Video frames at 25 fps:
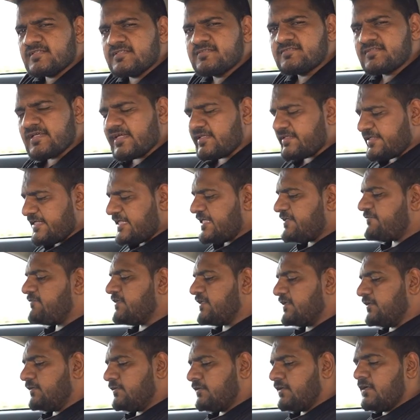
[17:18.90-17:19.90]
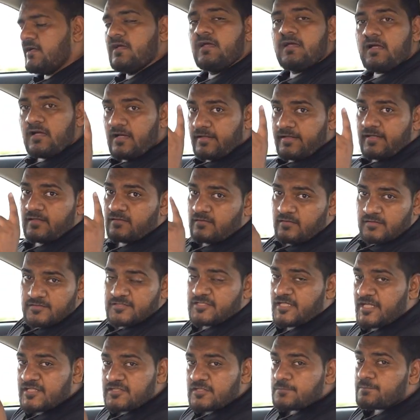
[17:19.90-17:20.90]
is an EV. Again, a
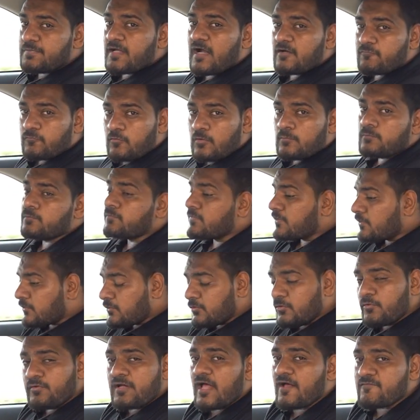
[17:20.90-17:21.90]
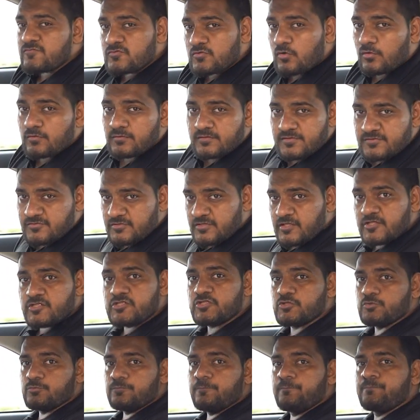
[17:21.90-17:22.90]
change in platform could have solved this
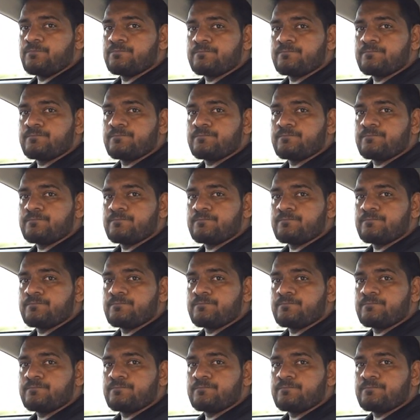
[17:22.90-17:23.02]
issue.